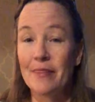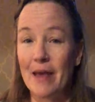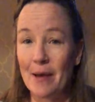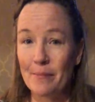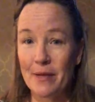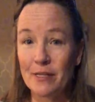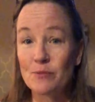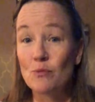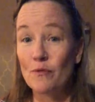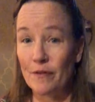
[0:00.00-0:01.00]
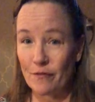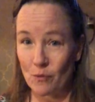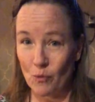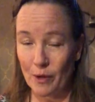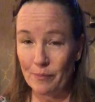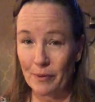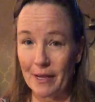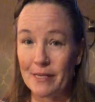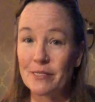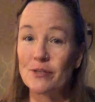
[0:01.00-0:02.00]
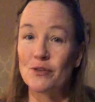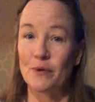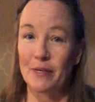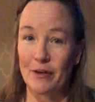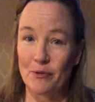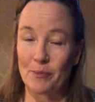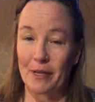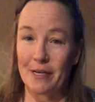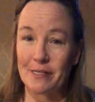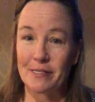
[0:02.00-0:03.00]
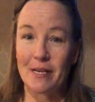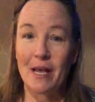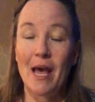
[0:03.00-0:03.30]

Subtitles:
That means move it from one place to another place